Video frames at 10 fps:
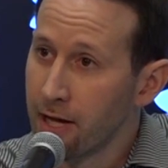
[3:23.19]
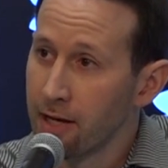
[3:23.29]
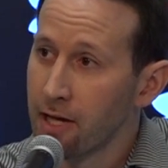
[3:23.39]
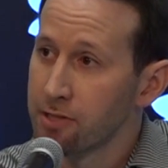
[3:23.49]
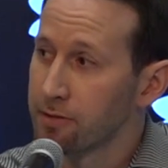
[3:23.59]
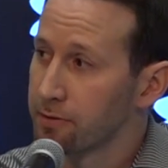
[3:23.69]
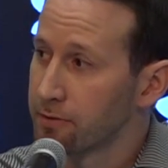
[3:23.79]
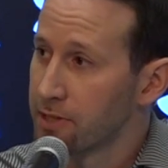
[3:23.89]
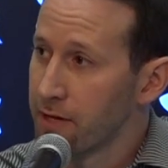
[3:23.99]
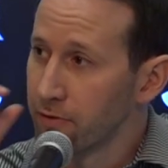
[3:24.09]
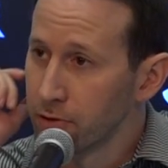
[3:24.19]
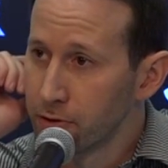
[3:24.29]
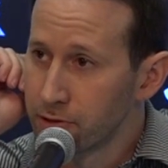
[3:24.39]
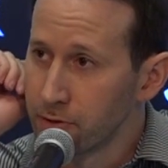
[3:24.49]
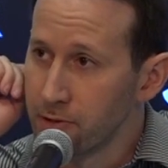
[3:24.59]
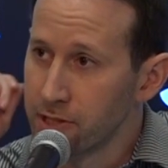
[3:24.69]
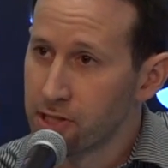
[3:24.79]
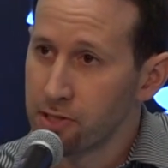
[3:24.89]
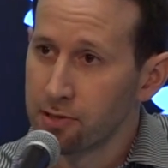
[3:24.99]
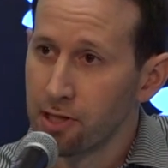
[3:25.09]
And as Dave alluded to, they
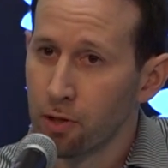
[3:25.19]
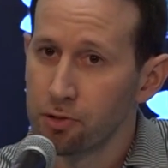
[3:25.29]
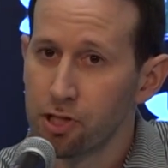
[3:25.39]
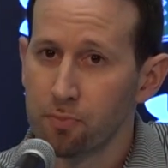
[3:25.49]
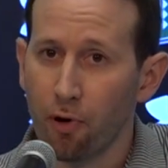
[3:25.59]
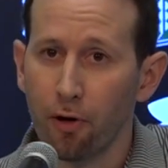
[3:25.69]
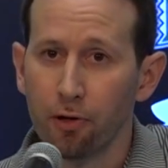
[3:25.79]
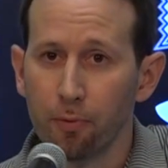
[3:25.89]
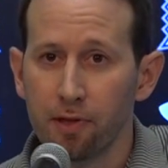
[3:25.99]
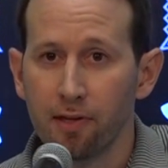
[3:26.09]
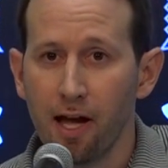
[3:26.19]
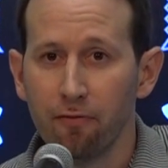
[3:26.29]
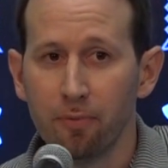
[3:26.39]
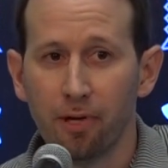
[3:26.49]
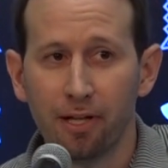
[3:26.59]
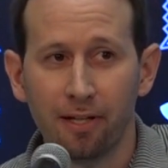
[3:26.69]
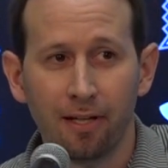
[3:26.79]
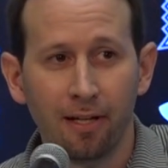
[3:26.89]
just they don't just partner with everybody.